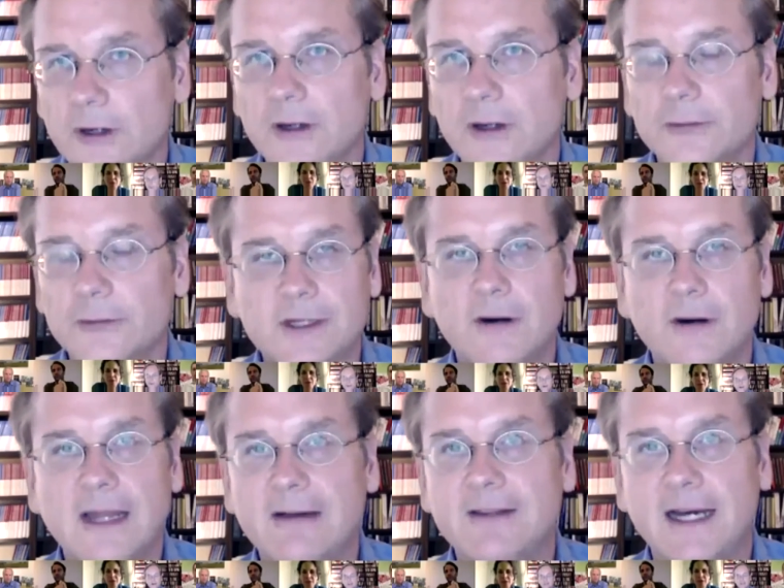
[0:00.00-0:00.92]
we don't have
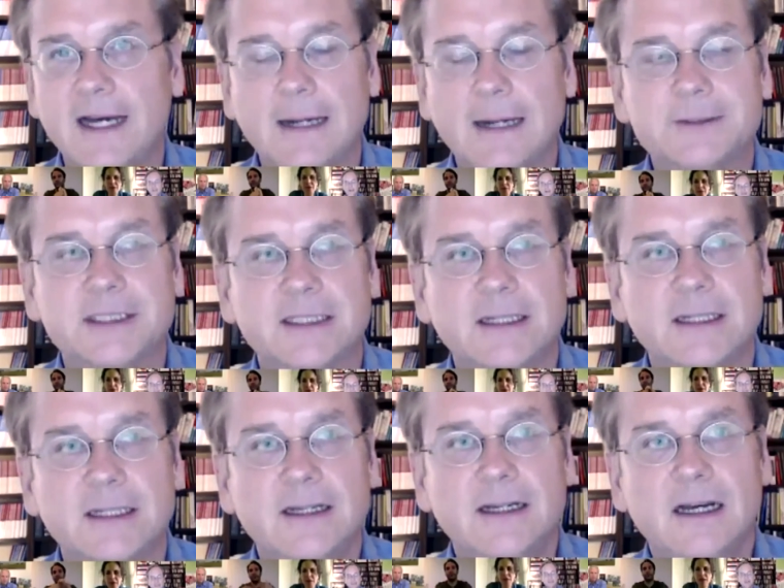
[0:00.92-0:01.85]
the option
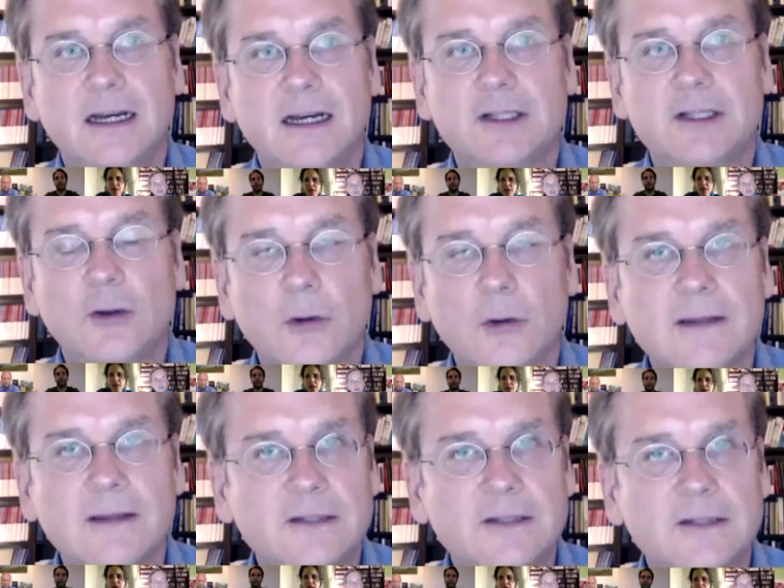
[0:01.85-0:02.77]
of ignoring the
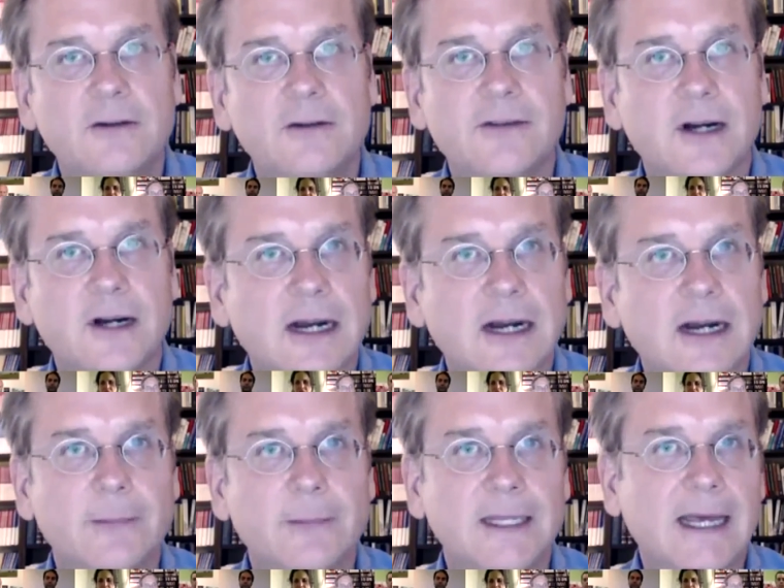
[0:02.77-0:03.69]
issues that our government
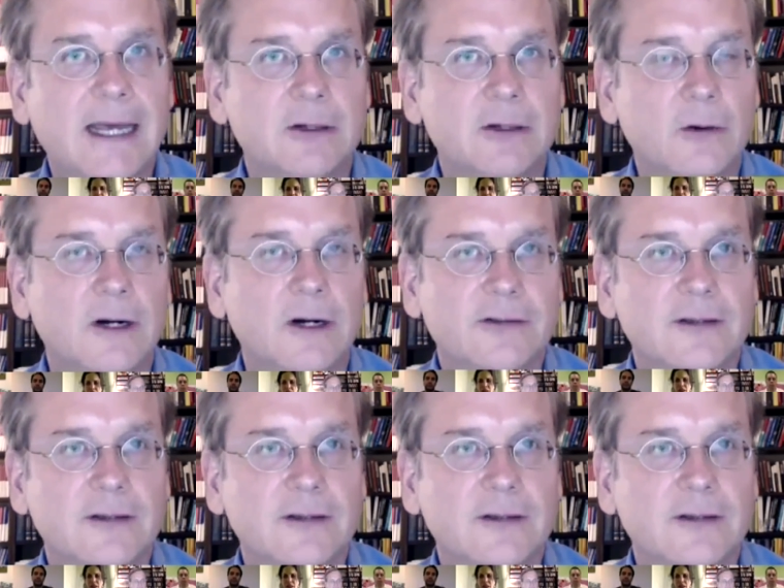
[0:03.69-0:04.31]
now ignores.